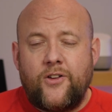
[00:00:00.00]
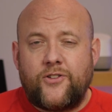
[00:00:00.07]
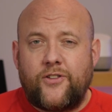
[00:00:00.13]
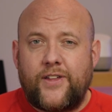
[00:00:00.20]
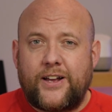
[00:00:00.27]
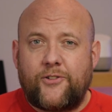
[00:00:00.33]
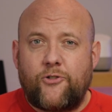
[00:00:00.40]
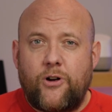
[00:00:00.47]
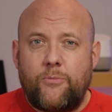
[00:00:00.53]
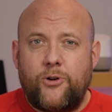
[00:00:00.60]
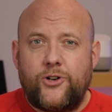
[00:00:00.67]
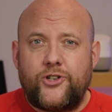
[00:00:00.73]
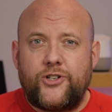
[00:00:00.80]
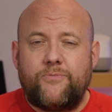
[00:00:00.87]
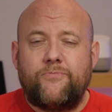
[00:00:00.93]
So thanks very
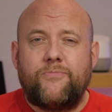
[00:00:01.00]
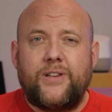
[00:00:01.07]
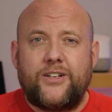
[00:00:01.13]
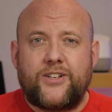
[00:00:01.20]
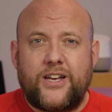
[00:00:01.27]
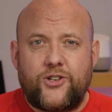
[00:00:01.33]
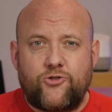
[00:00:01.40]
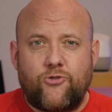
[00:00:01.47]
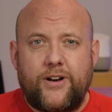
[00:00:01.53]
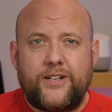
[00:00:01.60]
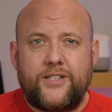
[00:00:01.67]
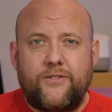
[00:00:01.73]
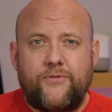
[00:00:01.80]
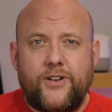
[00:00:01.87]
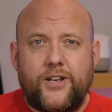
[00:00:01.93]
much. Let's get straight into the